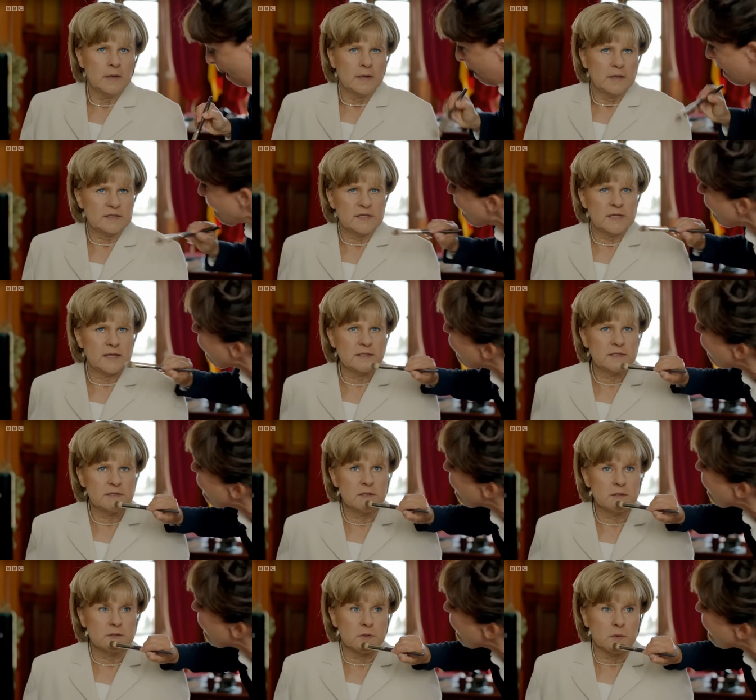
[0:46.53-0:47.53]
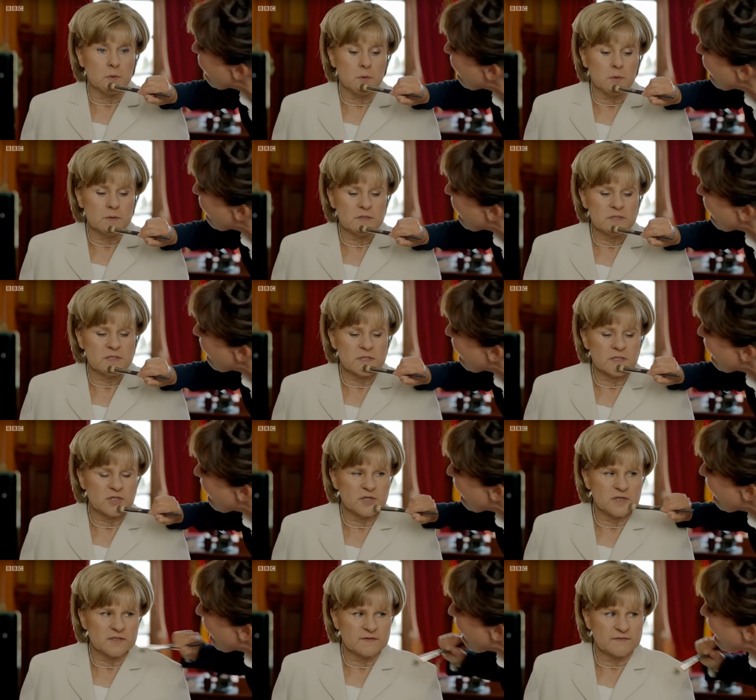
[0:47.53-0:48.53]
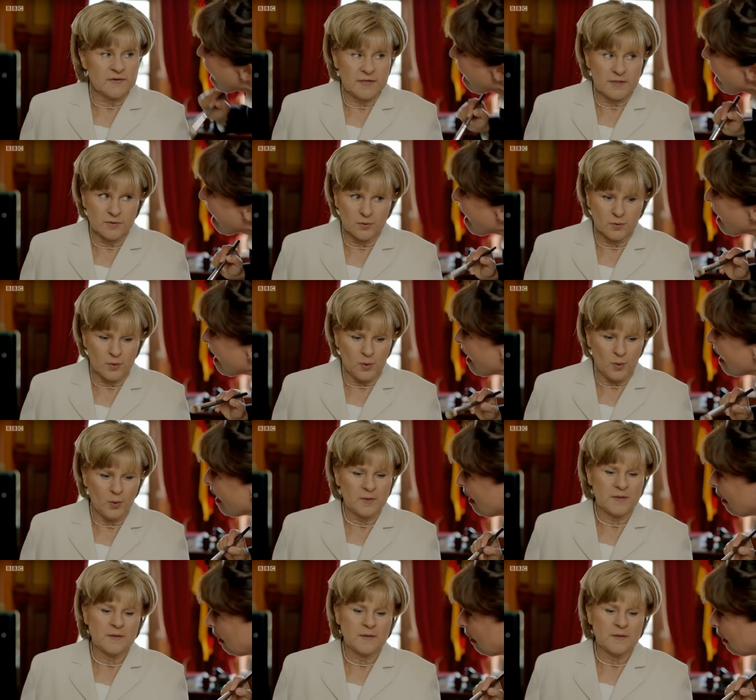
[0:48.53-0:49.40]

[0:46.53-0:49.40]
His hand is not the only thing she is willing to hold.